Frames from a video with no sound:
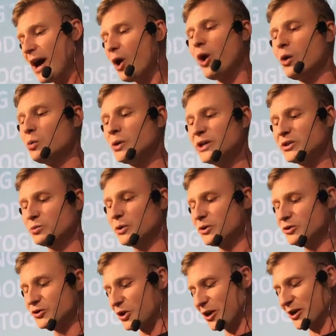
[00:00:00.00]
always when
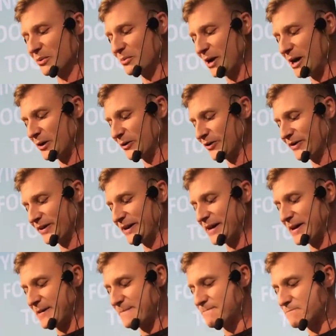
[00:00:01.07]
you talk about
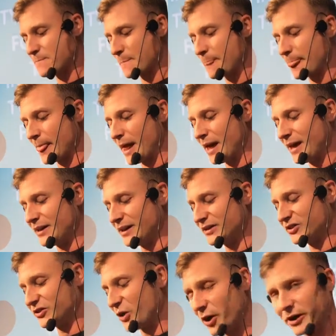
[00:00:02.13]

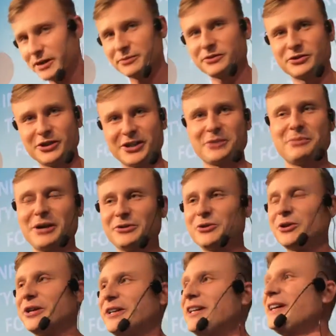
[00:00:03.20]
startups, to talk about
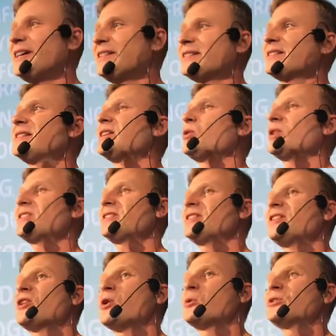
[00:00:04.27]
your ideas, the question
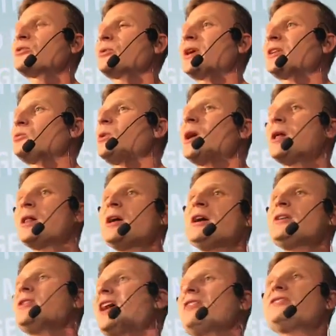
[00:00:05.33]
that always arises, well,
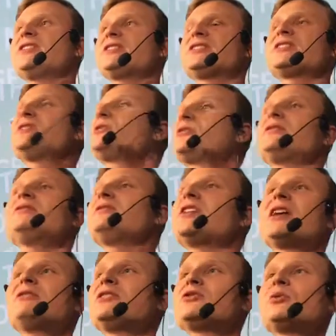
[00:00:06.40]
you have this
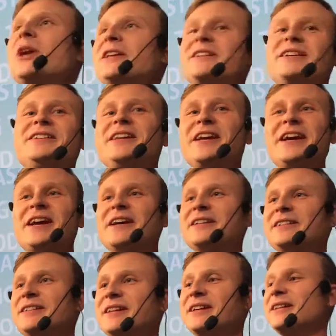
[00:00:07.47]
great idea
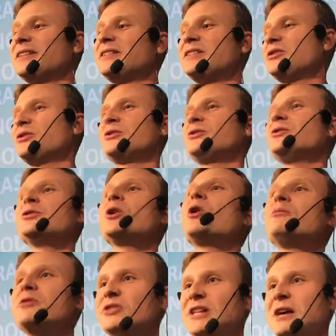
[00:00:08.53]
and you
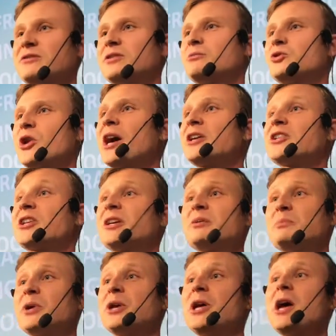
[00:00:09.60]
obviously have some
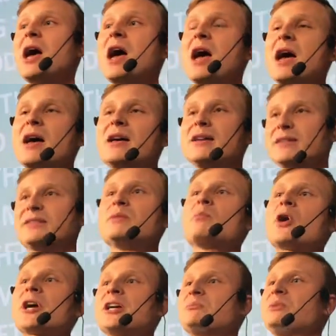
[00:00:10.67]
traction, but is the
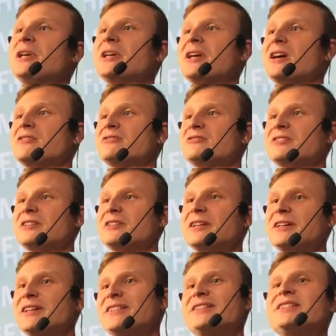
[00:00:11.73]
market big enough?
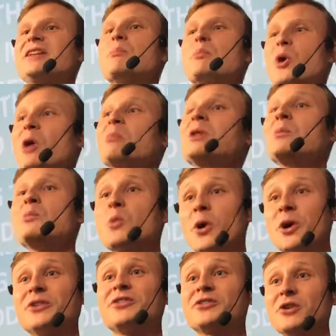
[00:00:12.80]
Is it a problem
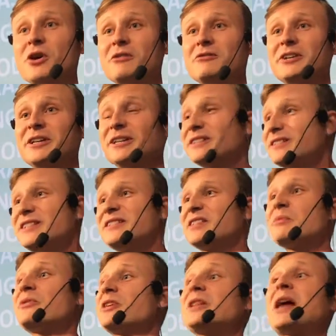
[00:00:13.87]
worth solving? Is this
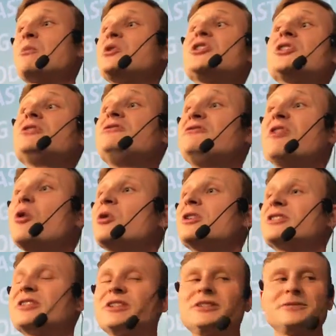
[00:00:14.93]
something that we should
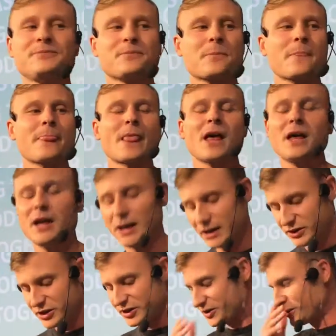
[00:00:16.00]
focus on?
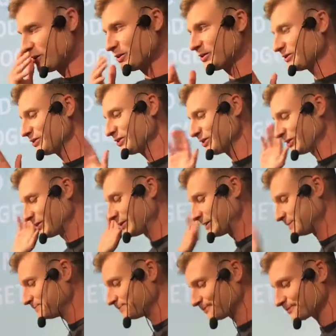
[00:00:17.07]
Just to